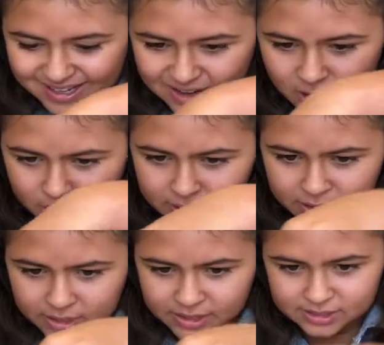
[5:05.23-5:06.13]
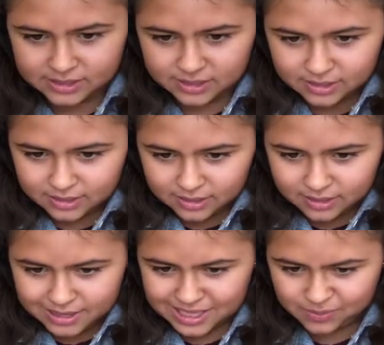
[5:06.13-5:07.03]
Oh my goodness.
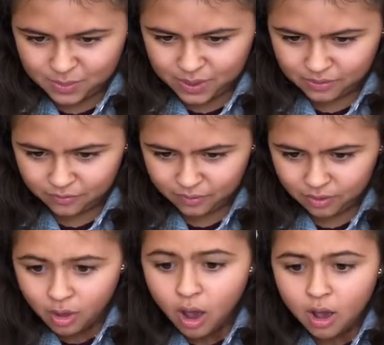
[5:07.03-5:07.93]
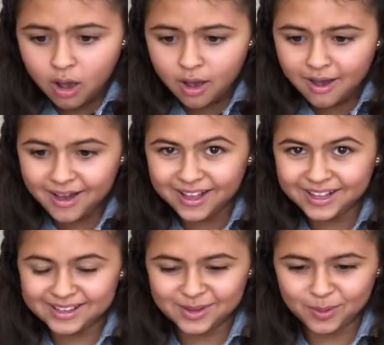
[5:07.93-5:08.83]
It's beautiful.
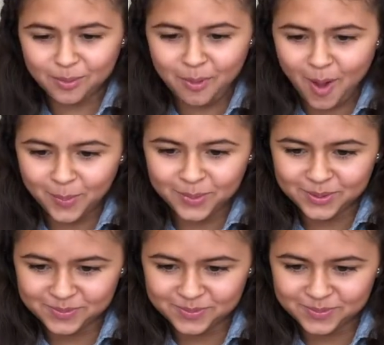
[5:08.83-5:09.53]
It'll pop.